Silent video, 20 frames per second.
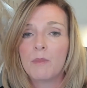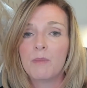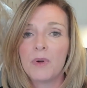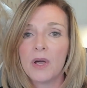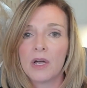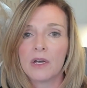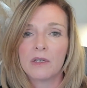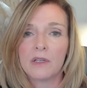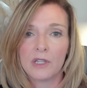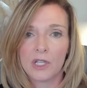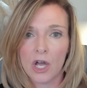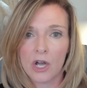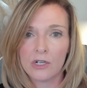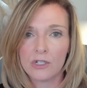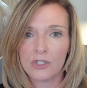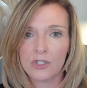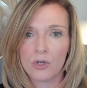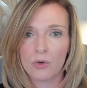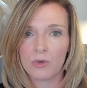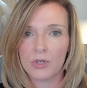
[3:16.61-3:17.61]
But
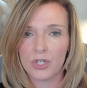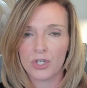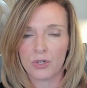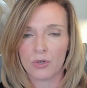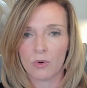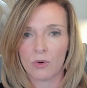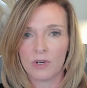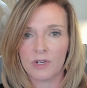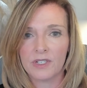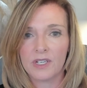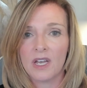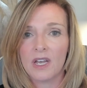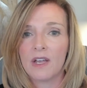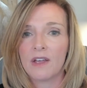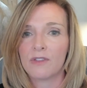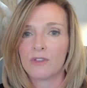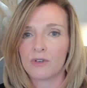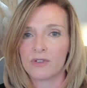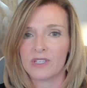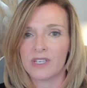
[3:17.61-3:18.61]
long story short,
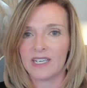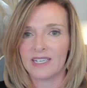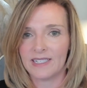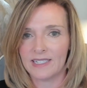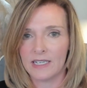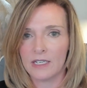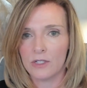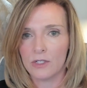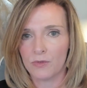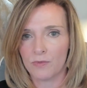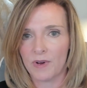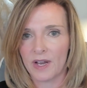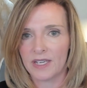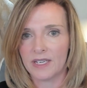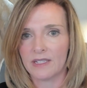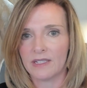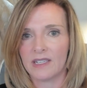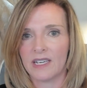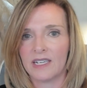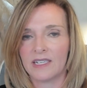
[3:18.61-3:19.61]
there's a
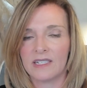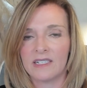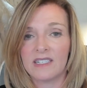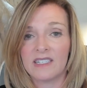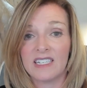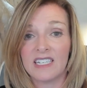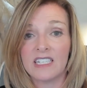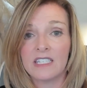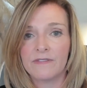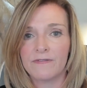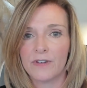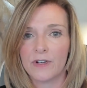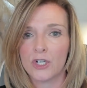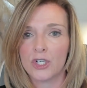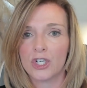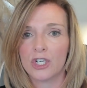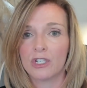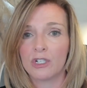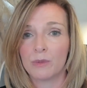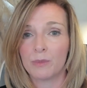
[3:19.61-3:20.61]
dysregulated,
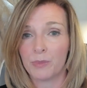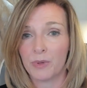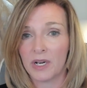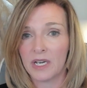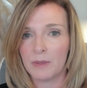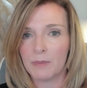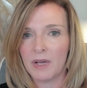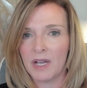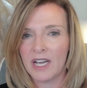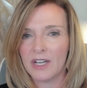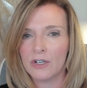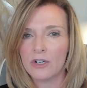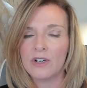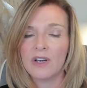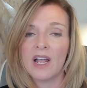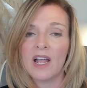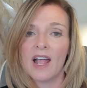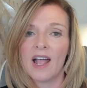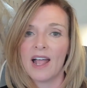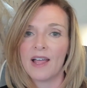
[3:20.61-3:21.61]
dysfunctional brain
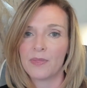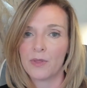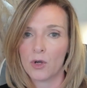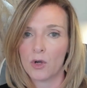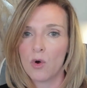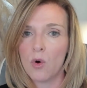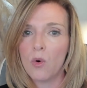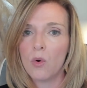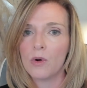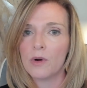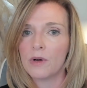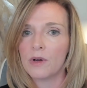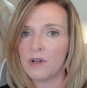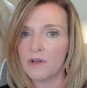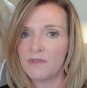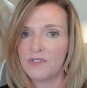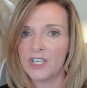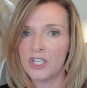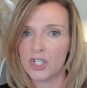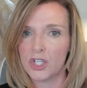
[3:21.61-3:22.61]
pattern at the core
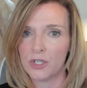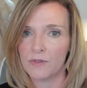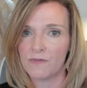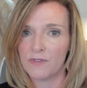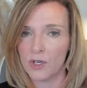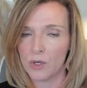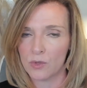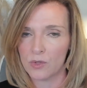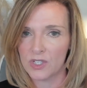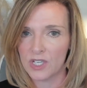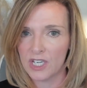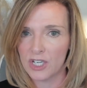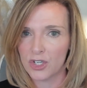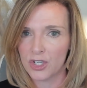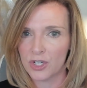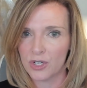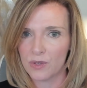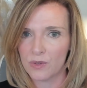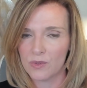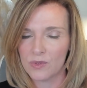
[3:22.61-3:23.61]
of each of those
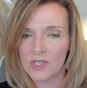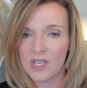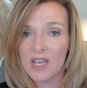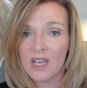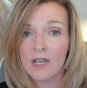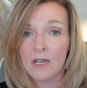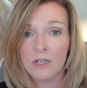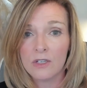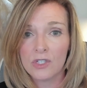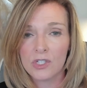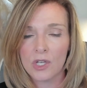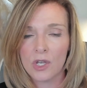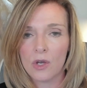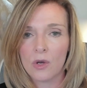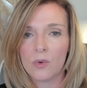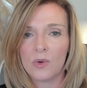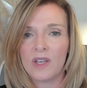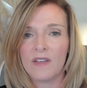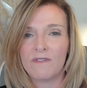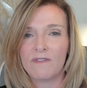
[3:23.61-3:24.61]
issues.
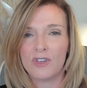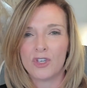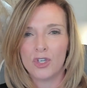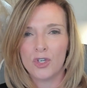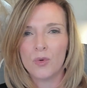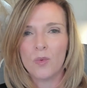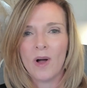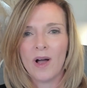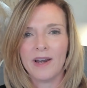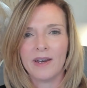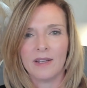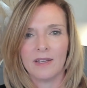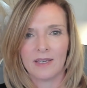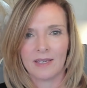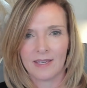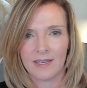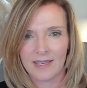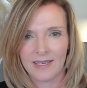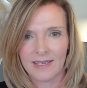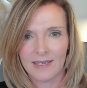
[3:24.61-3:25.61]
So if you want to
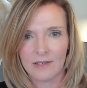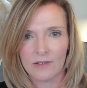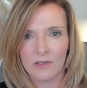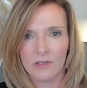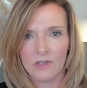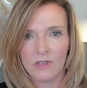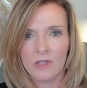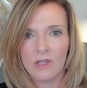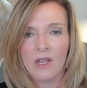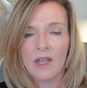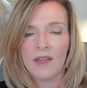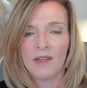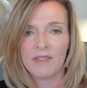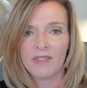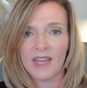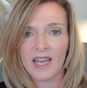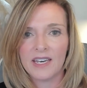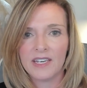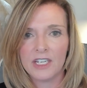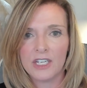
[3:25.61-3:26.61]
heal
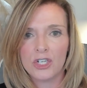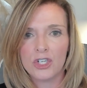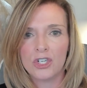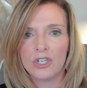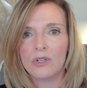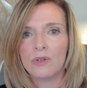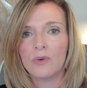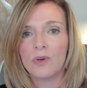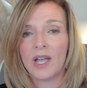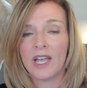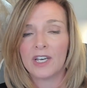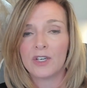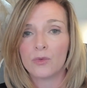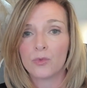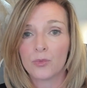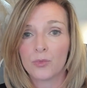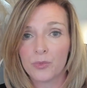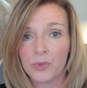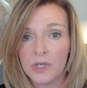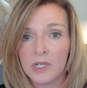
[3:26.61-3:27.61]
that issue
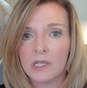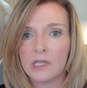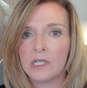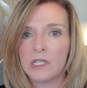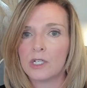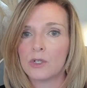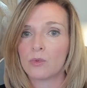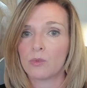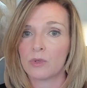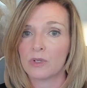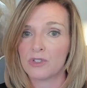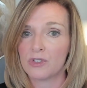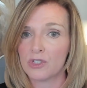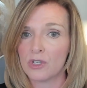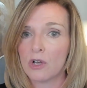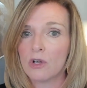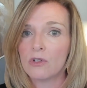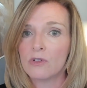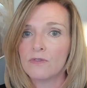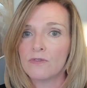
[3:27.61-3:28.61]
and really
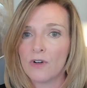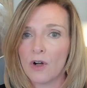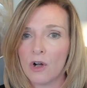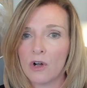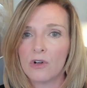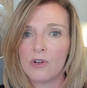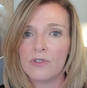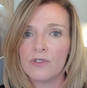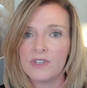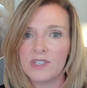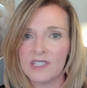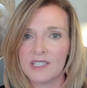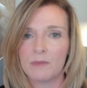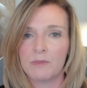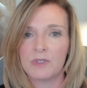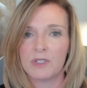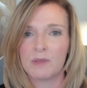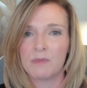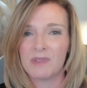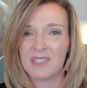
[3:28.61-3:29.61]
resolve all the
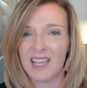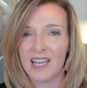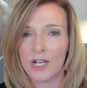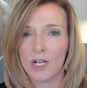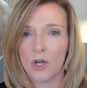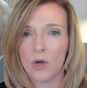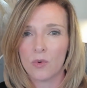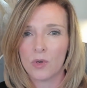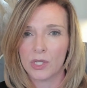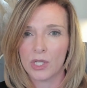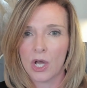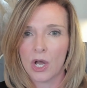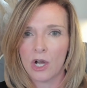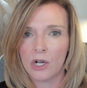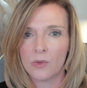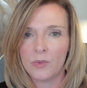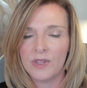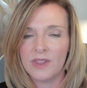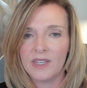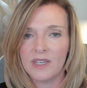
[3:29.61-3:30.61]
symptoms that go
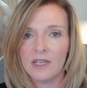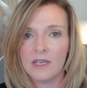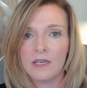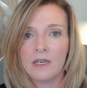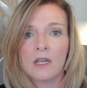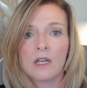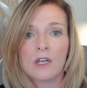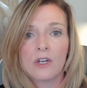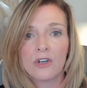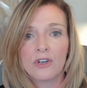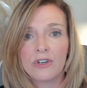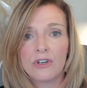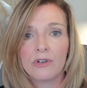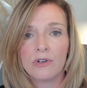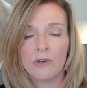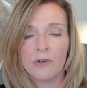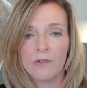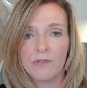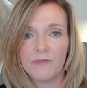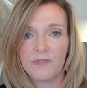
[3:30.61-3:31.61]
along with it,
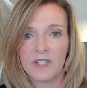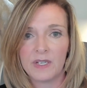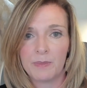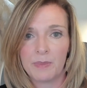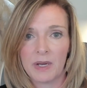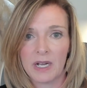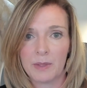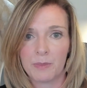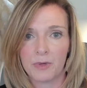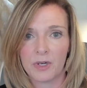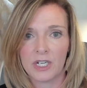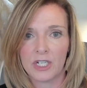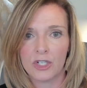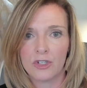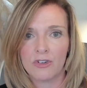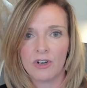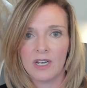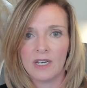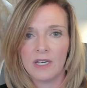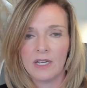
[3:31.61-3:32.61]
neurofeedback brain
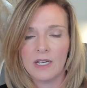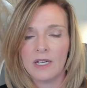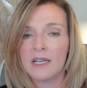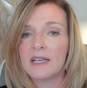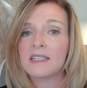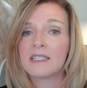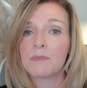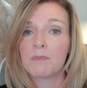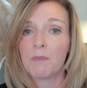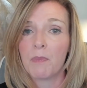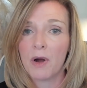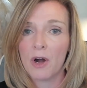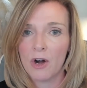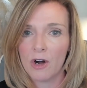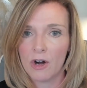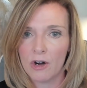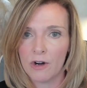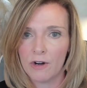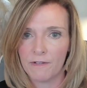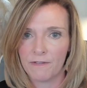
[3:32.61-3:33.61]
training is
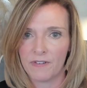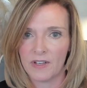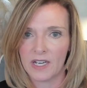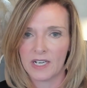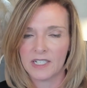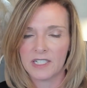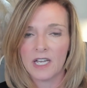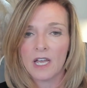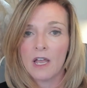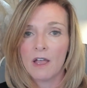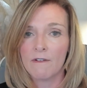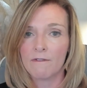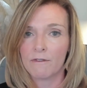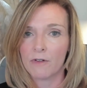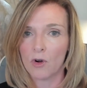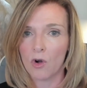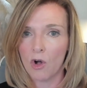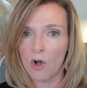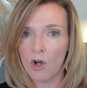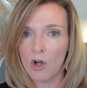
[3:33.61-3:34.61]
perfect
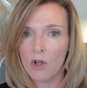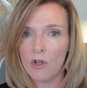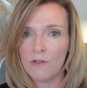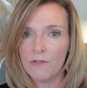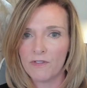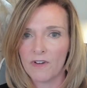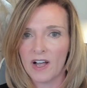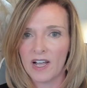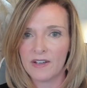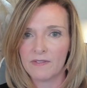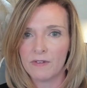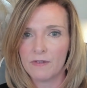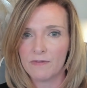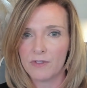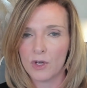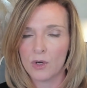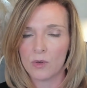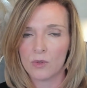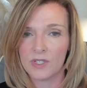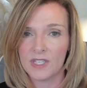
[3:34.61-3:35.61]
for all 5
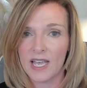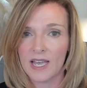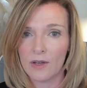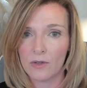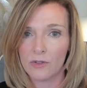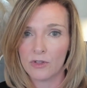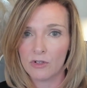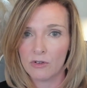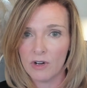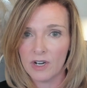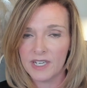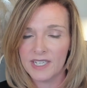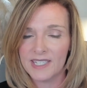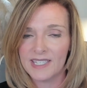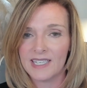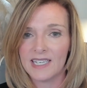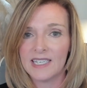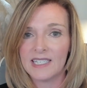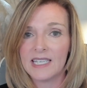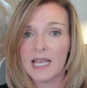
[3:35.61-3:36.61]
of those health
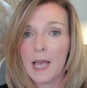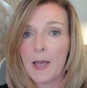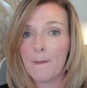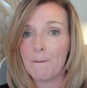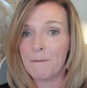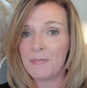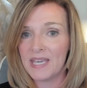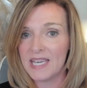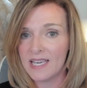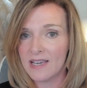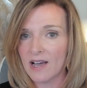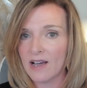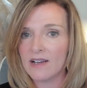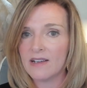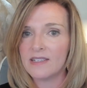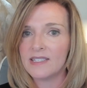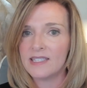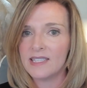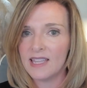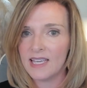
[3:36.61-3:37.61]
crises
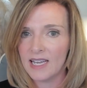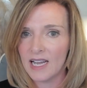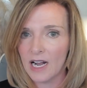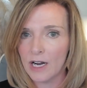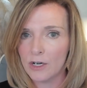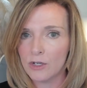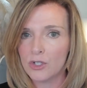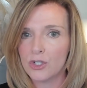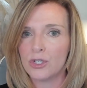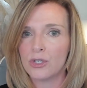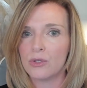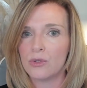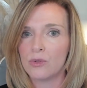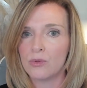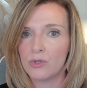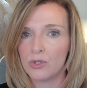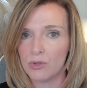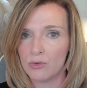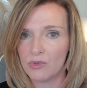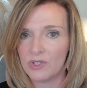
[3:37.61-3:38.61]
because they are
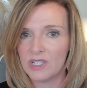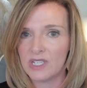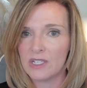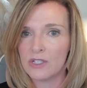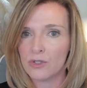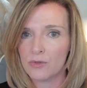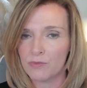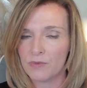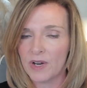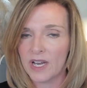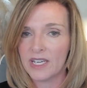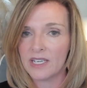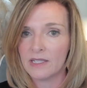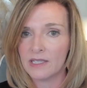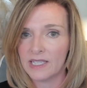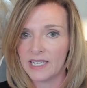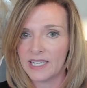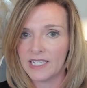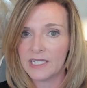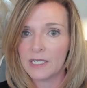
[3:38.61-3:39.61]
due to
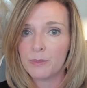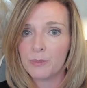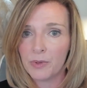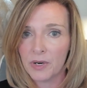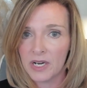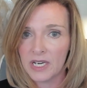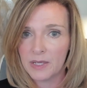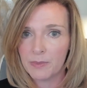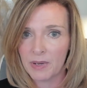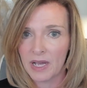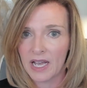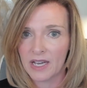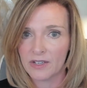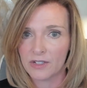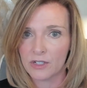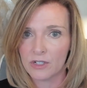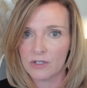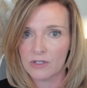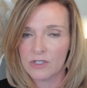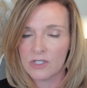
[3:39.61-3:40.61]
dysregulated brain
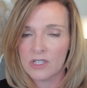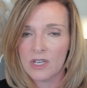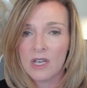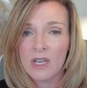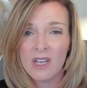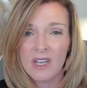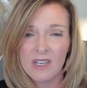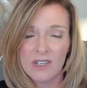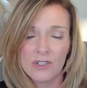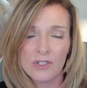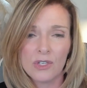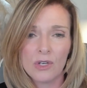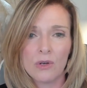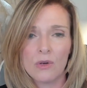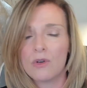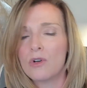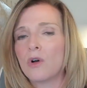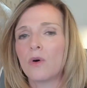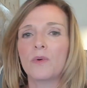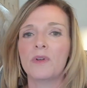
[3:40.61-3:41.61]
patterns.
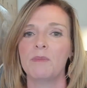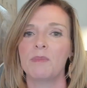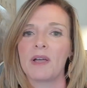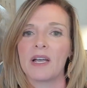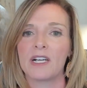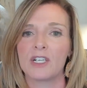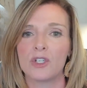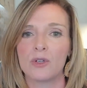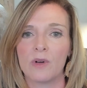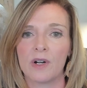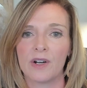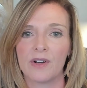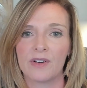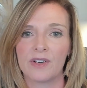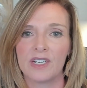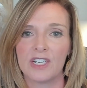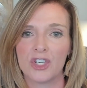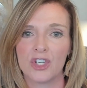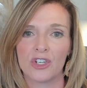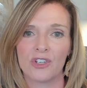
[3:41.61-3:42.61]
So going back to our
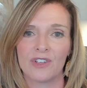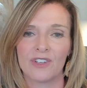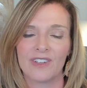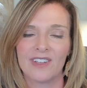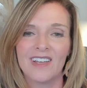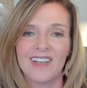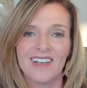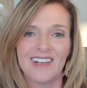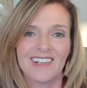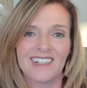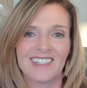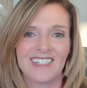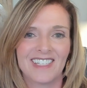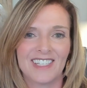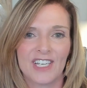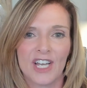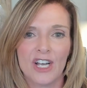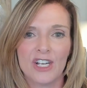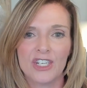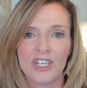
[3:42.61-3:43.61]
initial
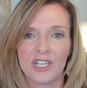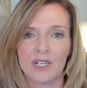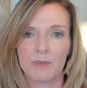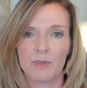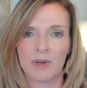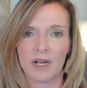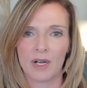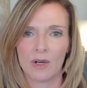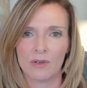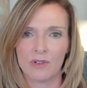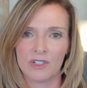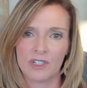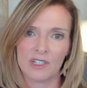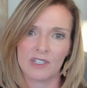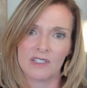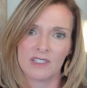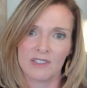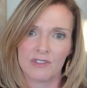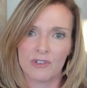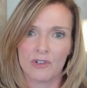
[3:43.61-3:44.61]
discussion about,
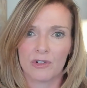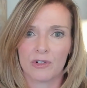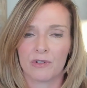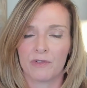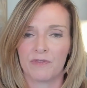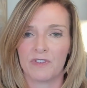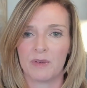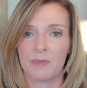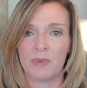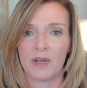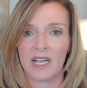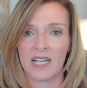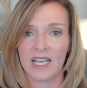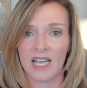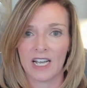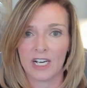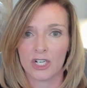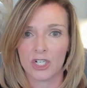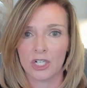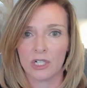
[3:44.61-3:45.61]
does neurofeedback
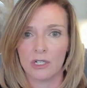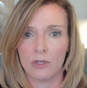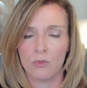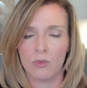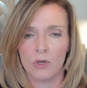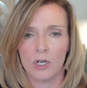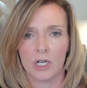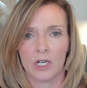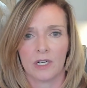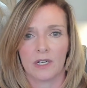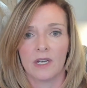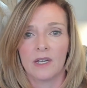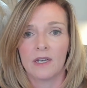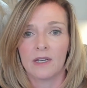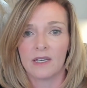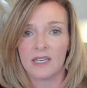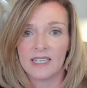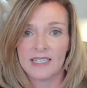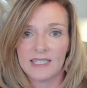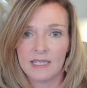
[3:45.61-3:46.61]
actually work?
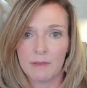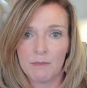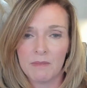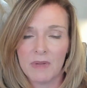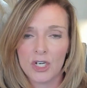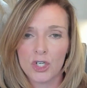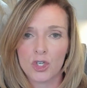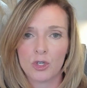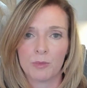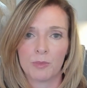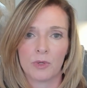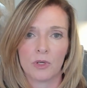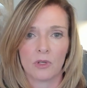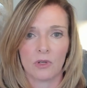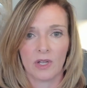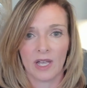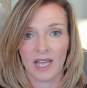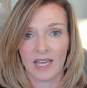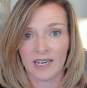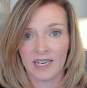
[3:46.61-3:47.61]
Is it
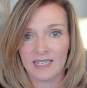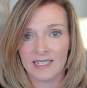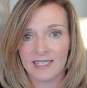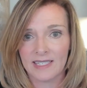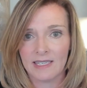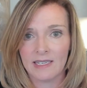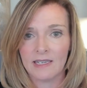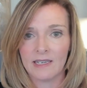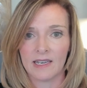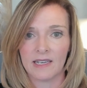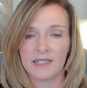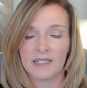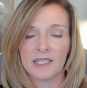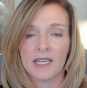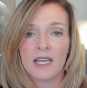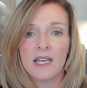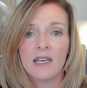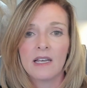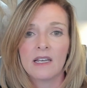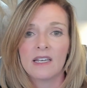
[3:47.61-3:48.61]
measurable? Can I see it?